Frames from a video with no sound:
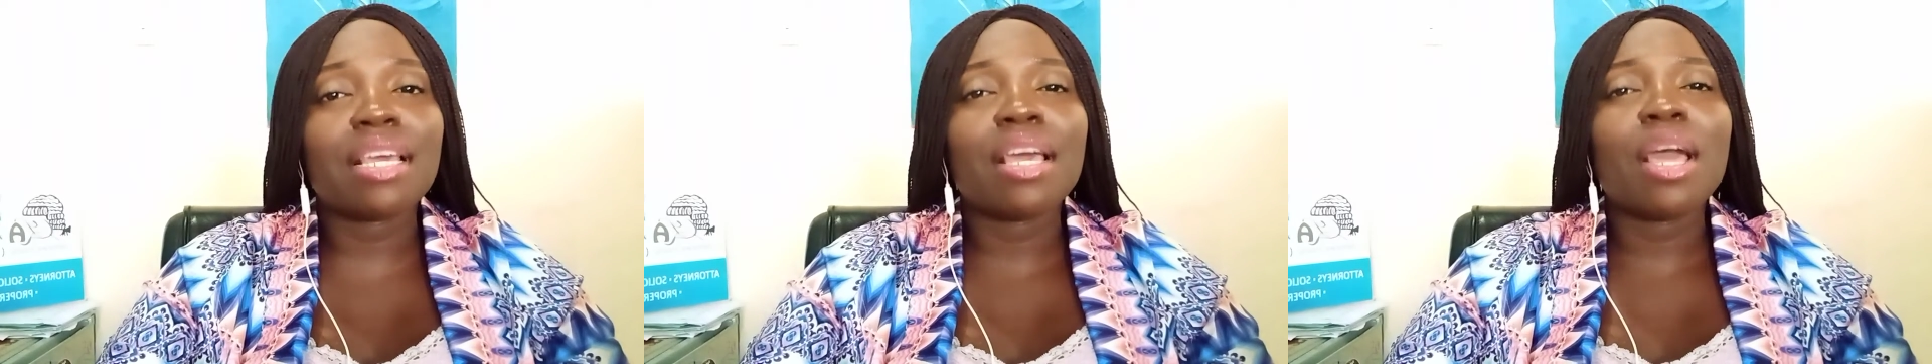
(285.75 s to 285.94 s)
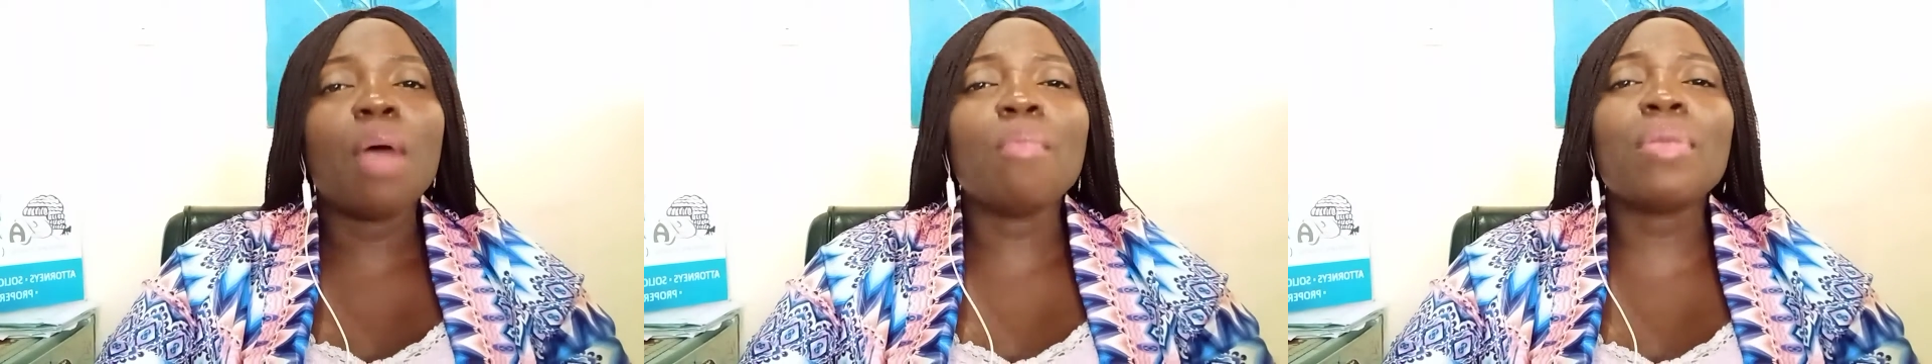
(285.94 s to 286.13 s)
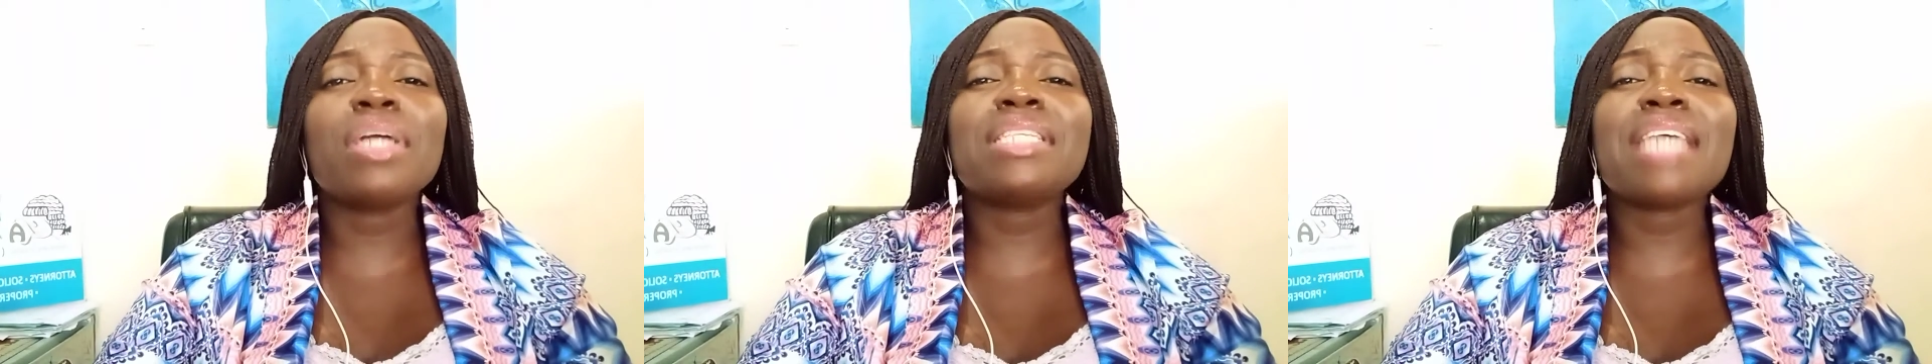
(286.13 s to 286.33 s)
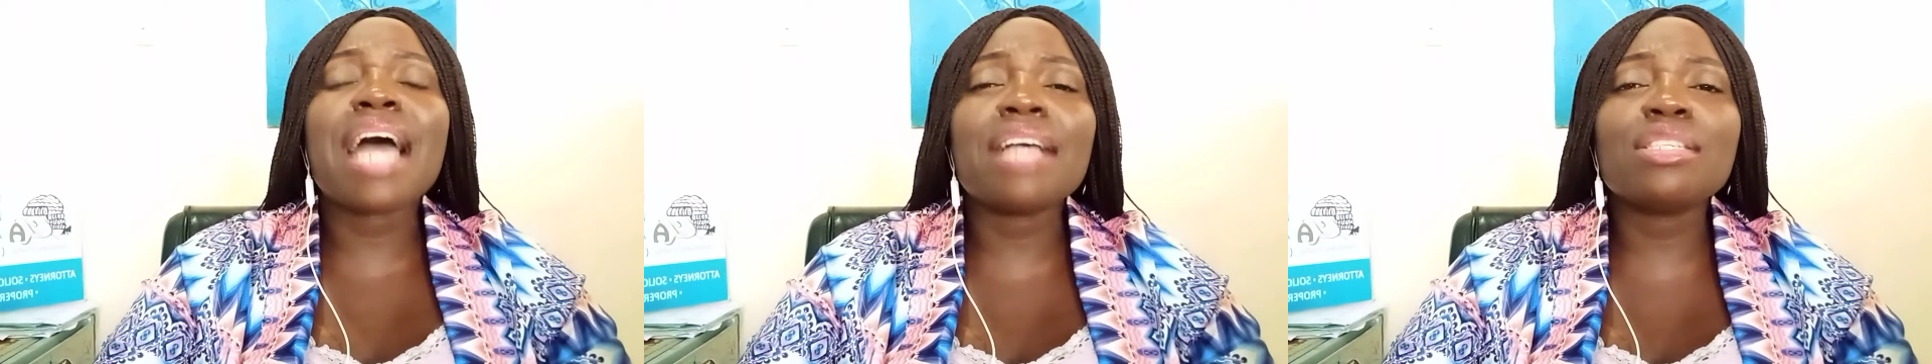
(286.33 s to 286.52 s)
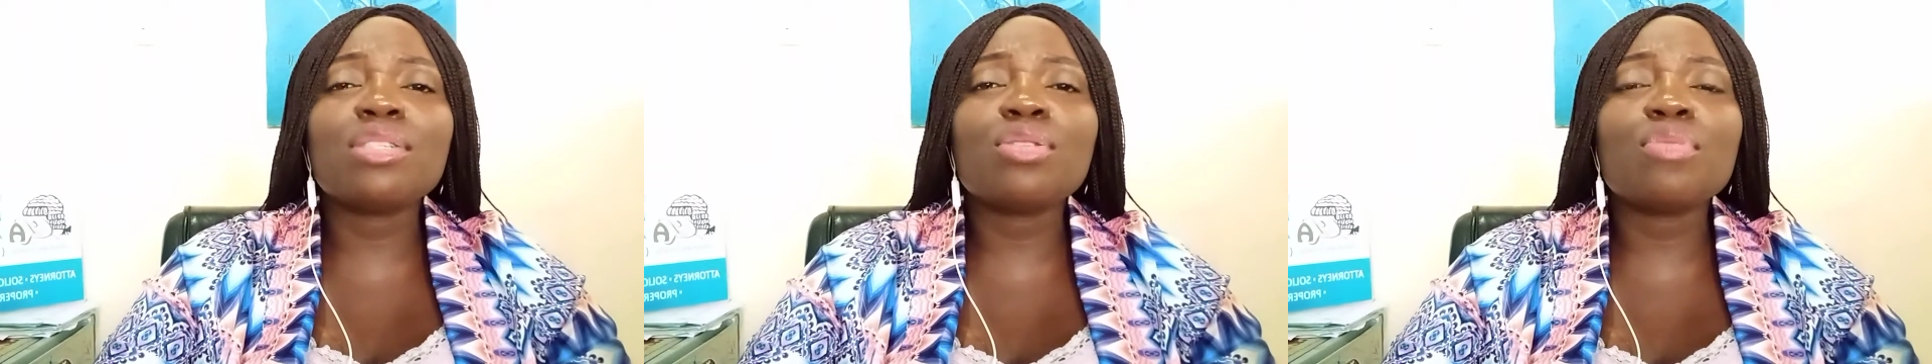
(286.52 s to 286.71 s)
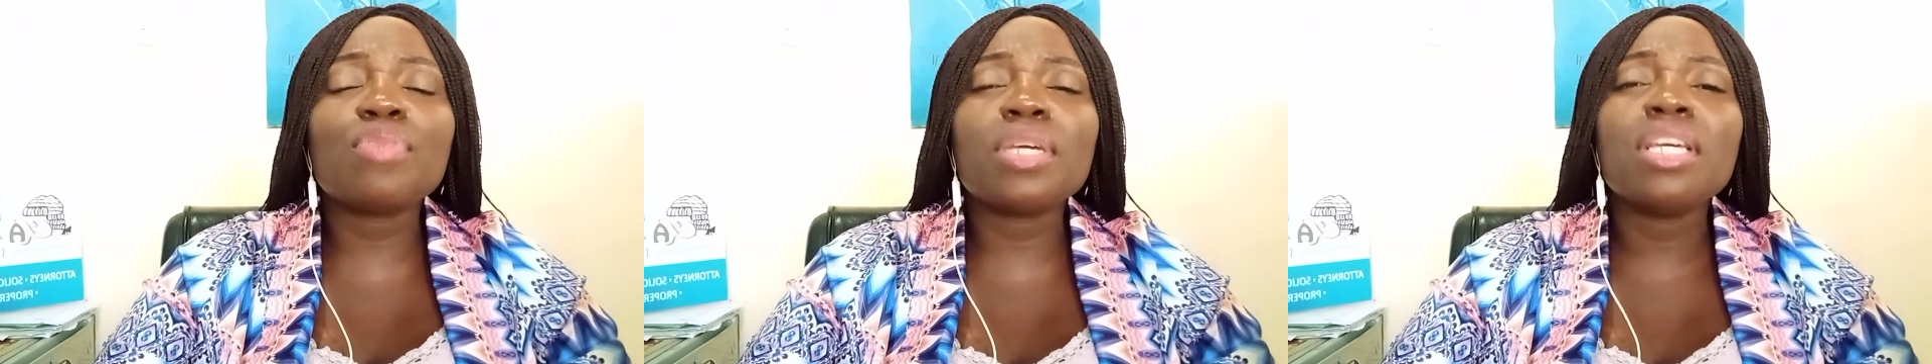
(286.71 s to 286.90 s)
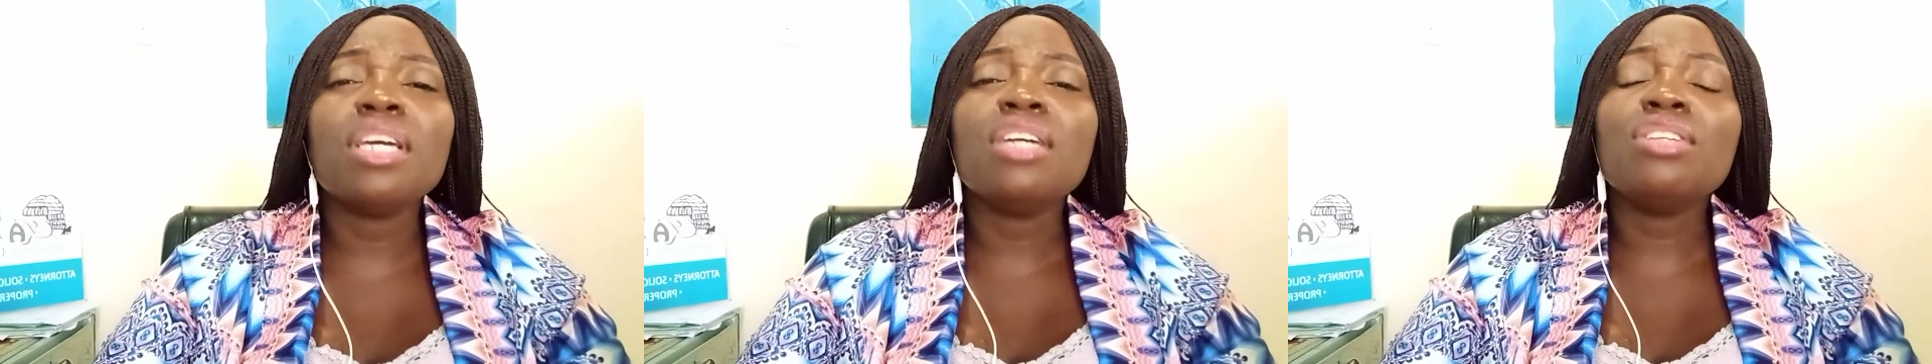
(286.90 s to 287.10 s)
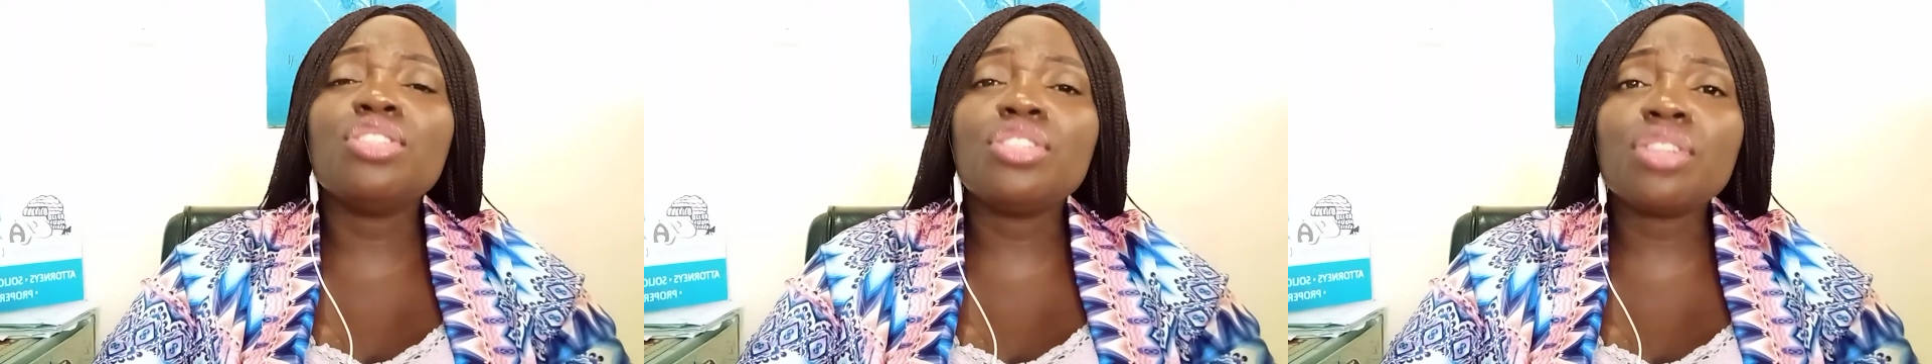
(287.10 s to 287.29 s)
but it has to be
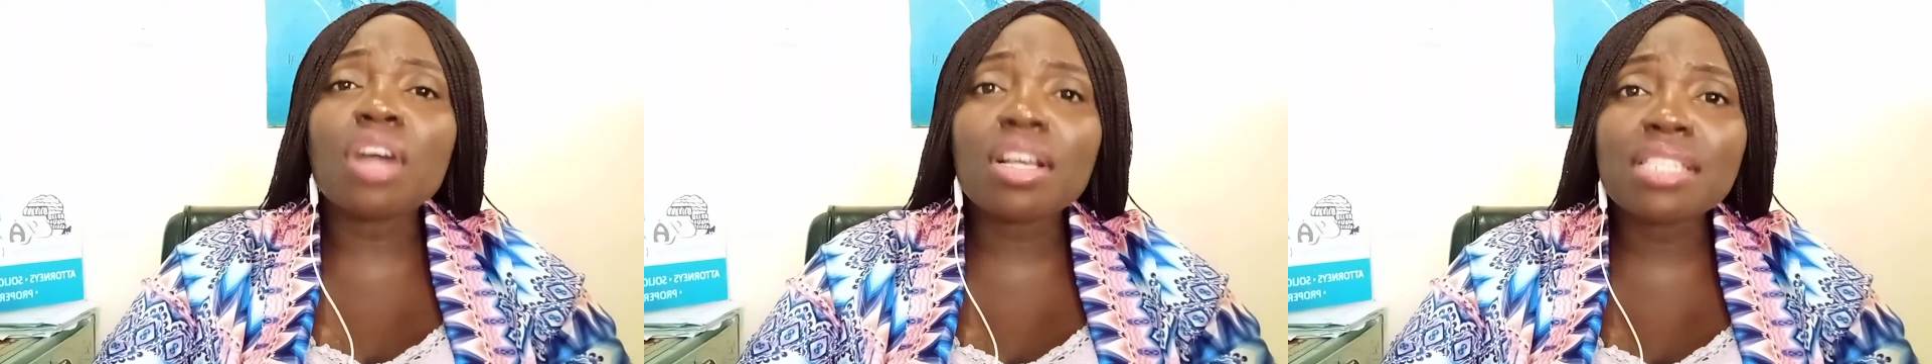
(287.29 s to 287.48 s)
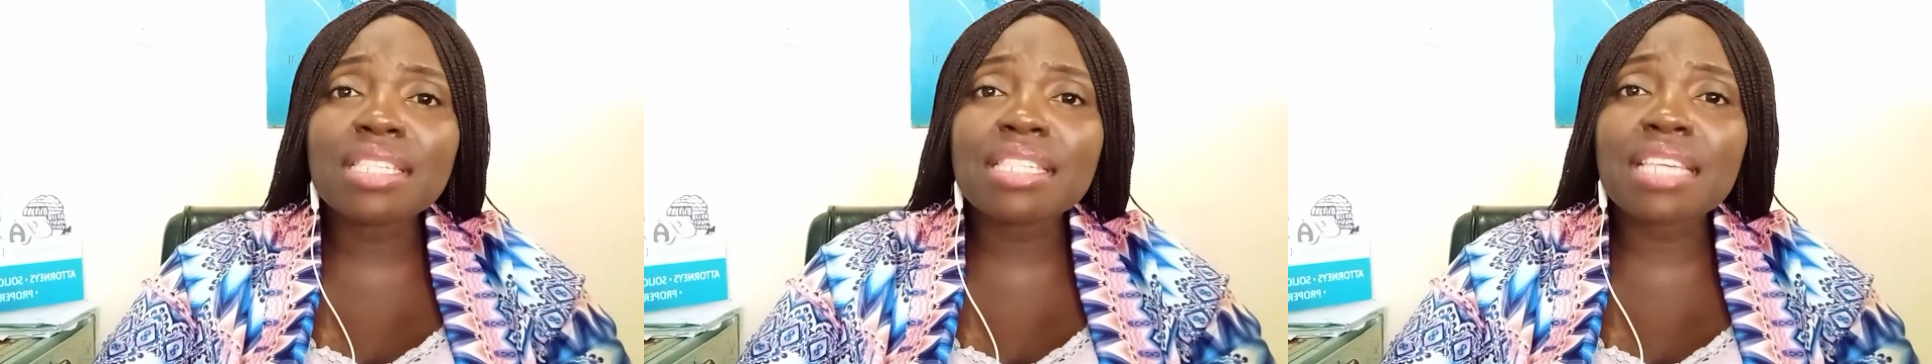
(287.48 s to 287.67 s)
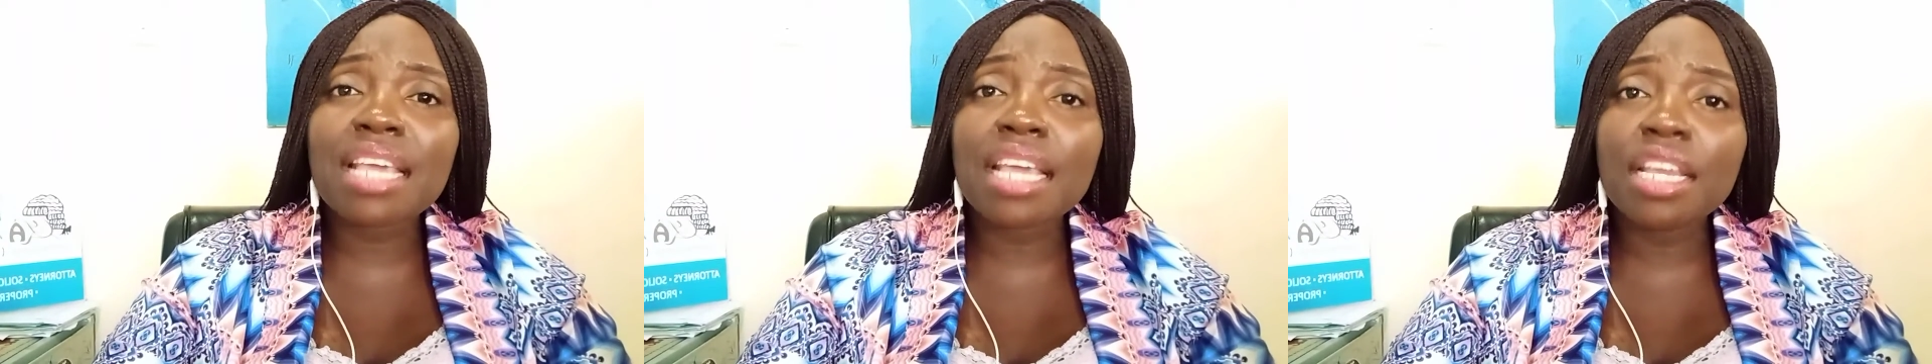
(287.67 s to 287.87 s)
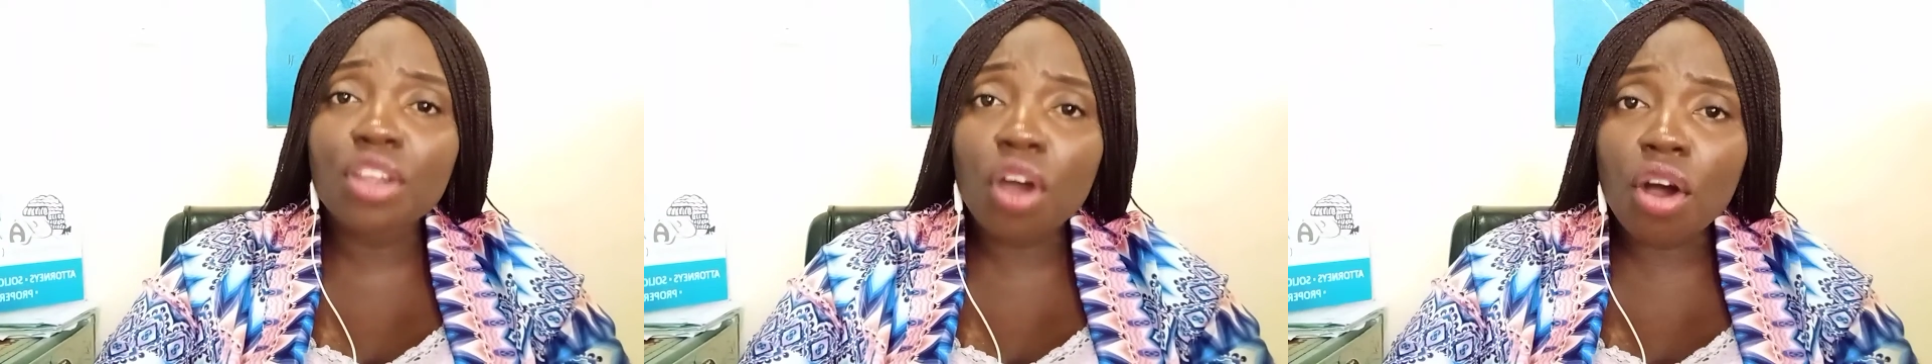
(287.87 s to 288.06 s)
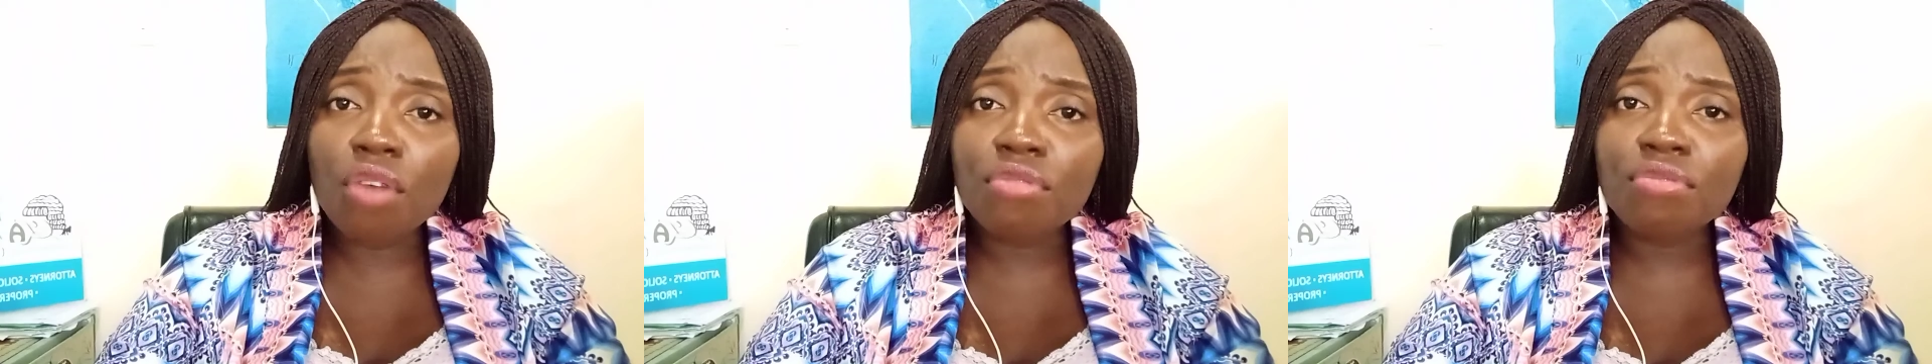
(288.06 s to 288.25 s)
just enough